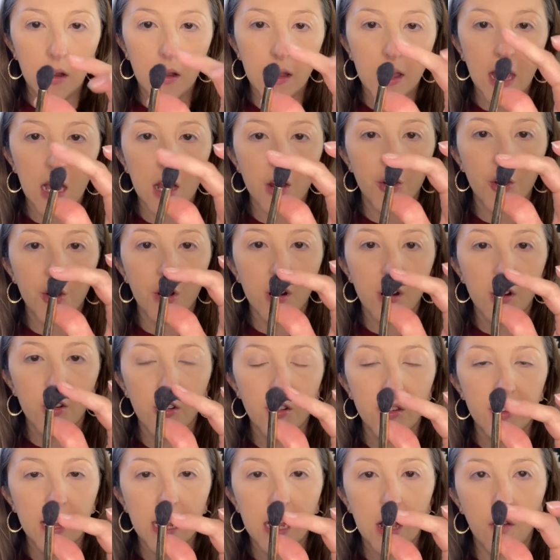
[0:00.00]
Kashuk,
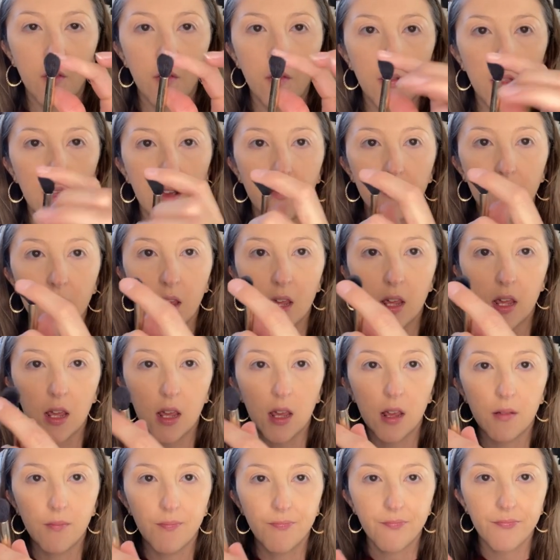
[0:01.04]
just like a fluffy